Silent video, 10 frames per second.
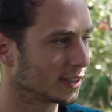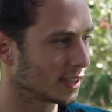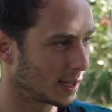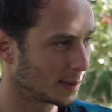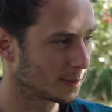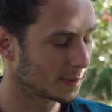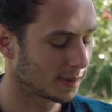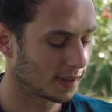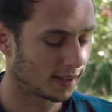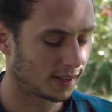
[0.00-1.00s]
time,
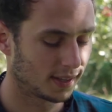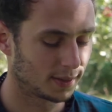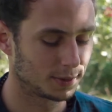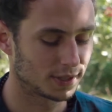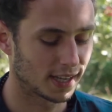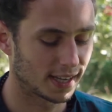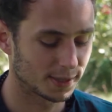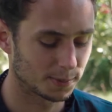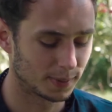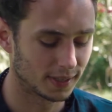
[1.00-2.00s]
which
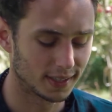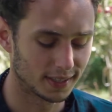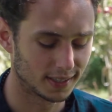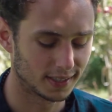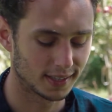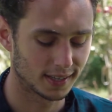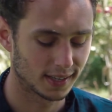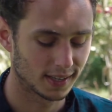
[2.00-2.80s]
has been